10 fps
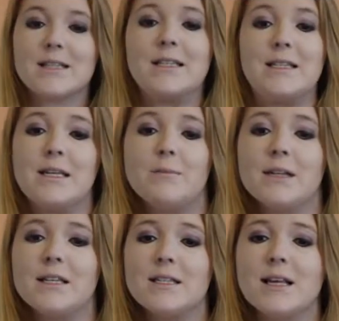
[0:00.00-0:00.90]

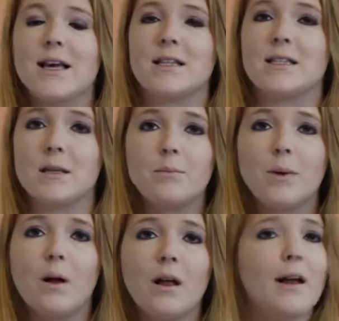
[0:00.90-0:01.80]
seamless and
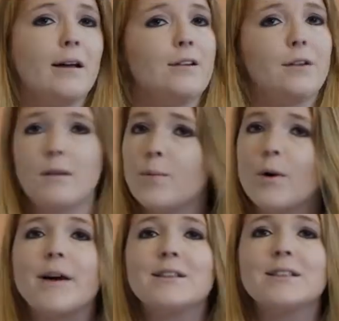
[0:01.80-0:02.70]
simple and to the
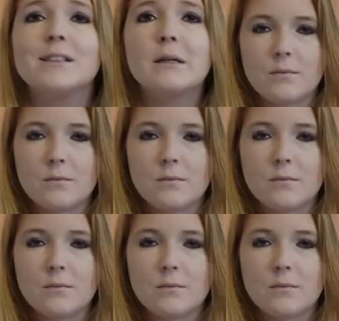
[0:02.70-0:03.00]
point.